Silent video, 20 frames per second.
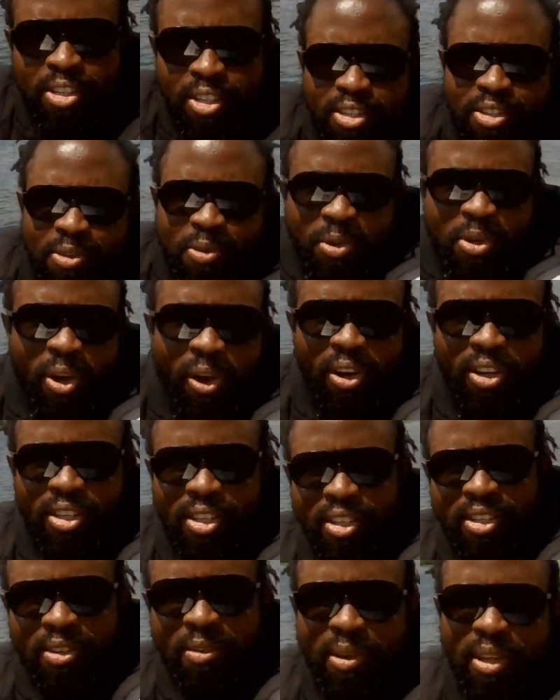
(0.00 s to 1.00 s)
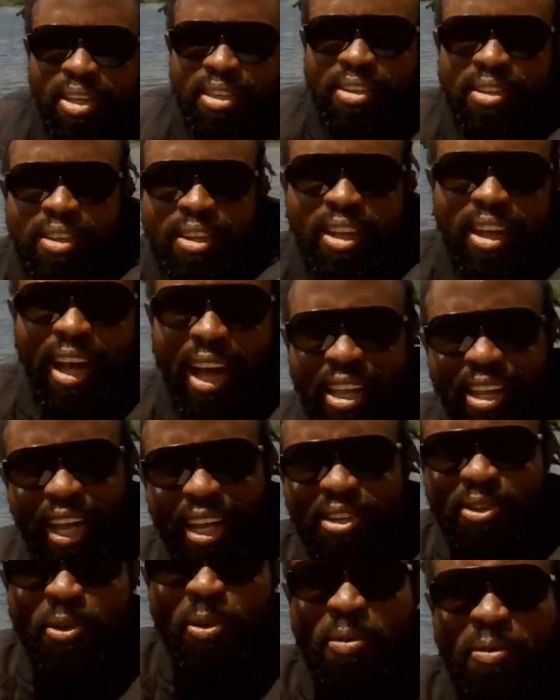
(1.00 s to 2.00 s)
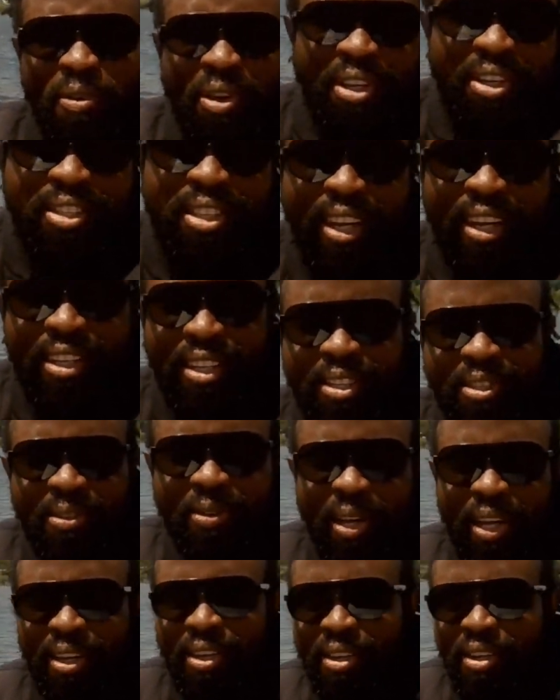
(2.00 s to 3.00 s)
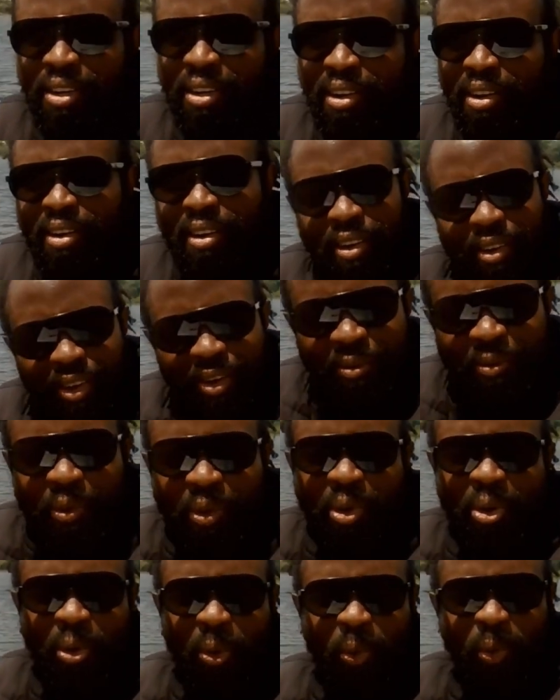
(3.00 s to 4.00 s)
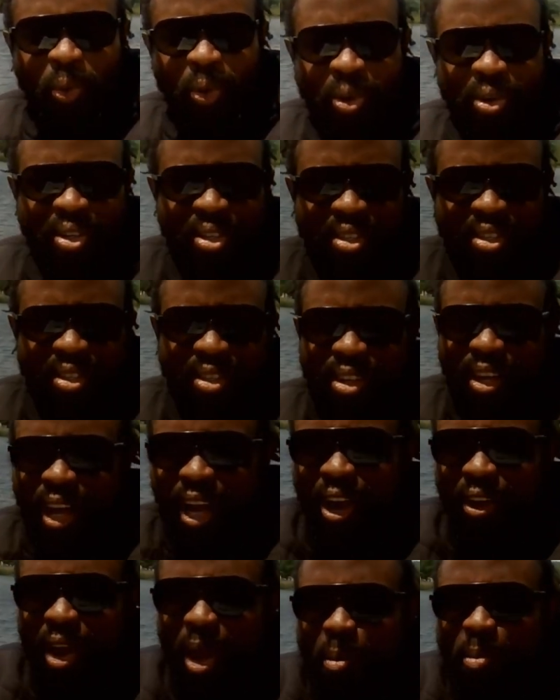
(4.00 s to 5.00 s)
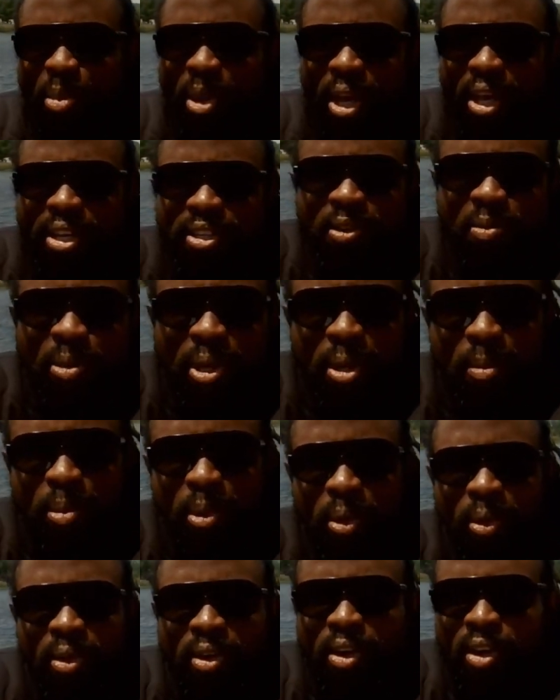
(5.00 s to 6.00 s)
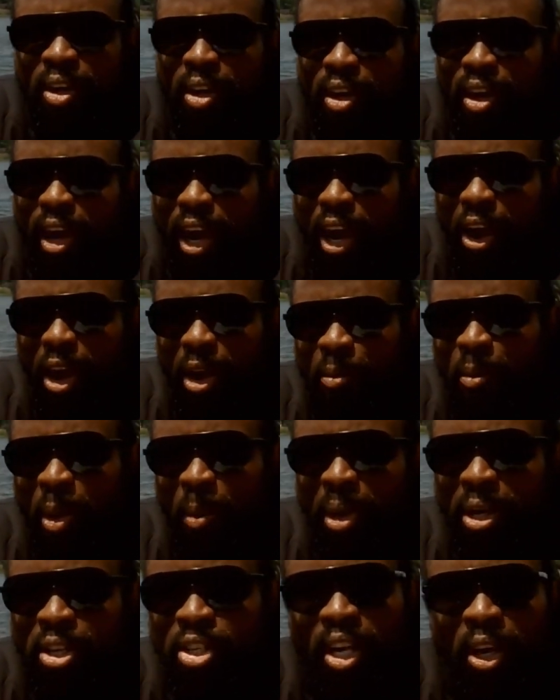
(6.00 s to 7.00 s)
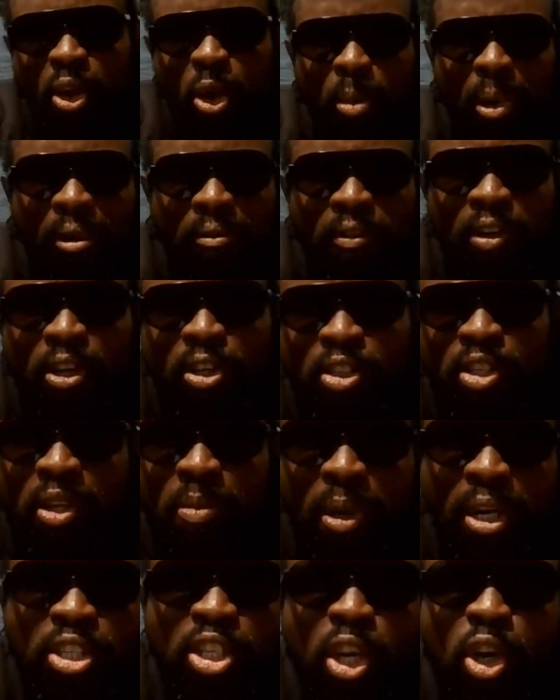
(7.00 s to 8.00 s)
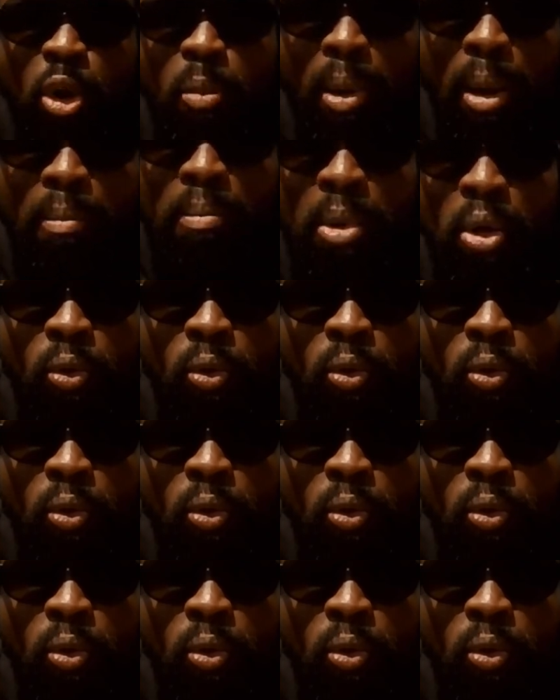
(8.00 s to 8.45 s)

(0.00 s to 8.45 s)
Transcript: This is New York City there. I like doing videos like this, right? In front of the waters. I face people. Alright, remember to check on my videos in my channel.